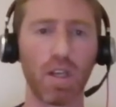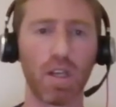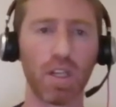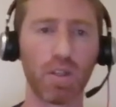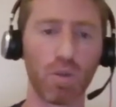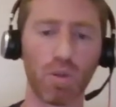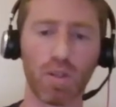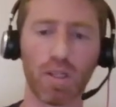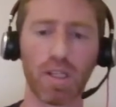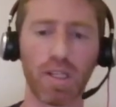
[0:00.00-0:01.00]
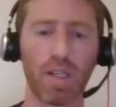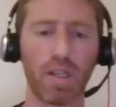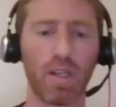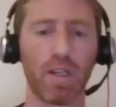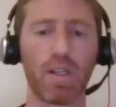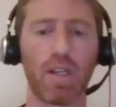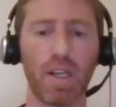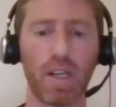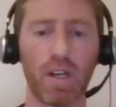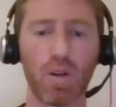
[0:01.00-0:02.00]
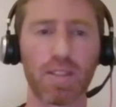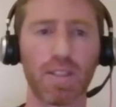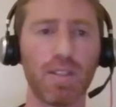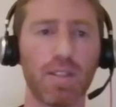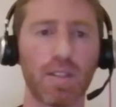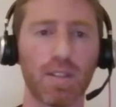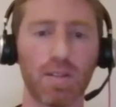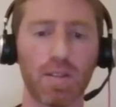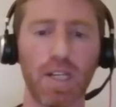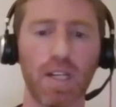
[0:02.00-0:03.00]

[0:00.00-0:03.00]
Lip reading: into a constant, okay?